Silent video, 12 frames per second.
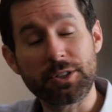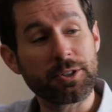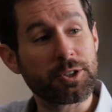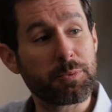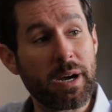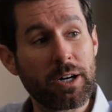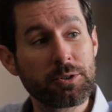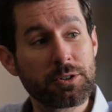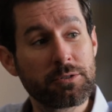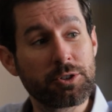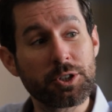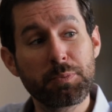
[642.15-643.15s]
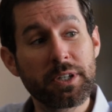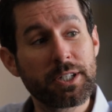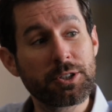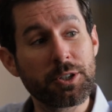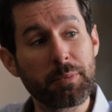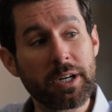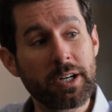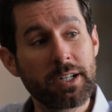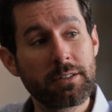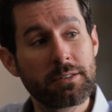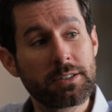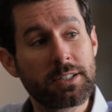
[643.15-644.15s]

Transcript: to your spouse just because you're married